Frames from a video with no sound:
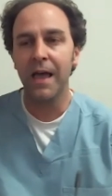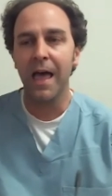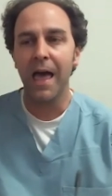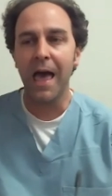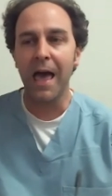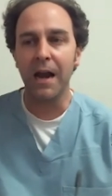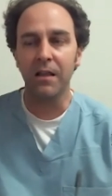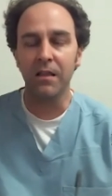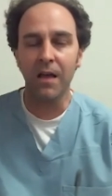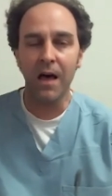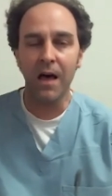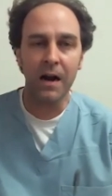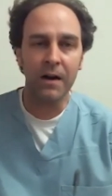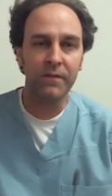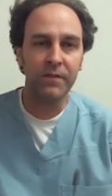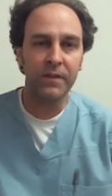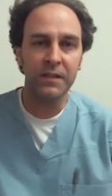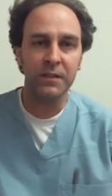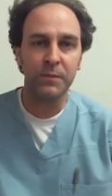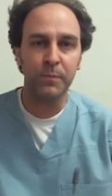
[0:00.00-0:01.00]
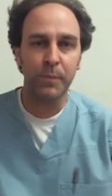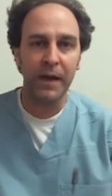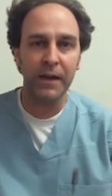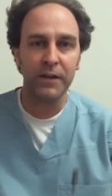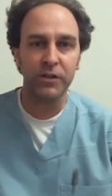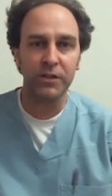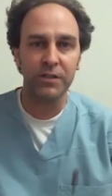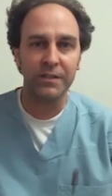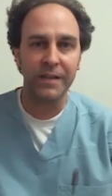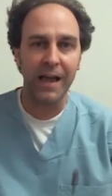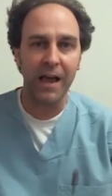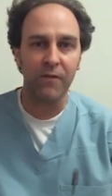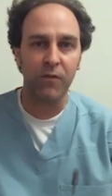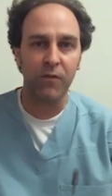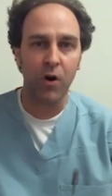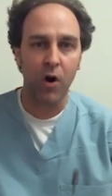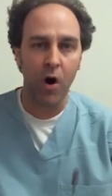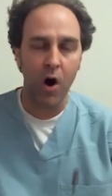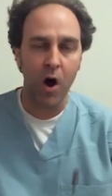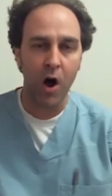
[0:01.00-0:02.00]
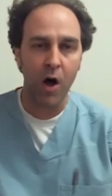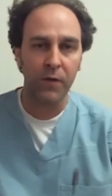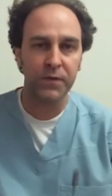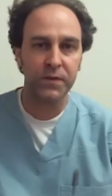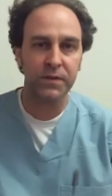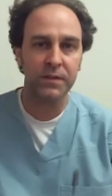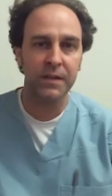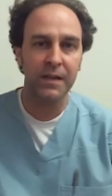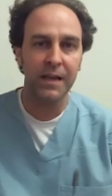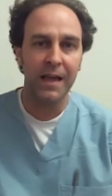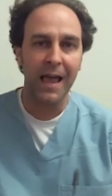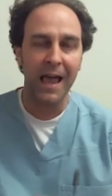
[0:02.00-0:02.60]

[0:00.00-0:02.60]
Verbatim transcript: and a lot of these patients have coughs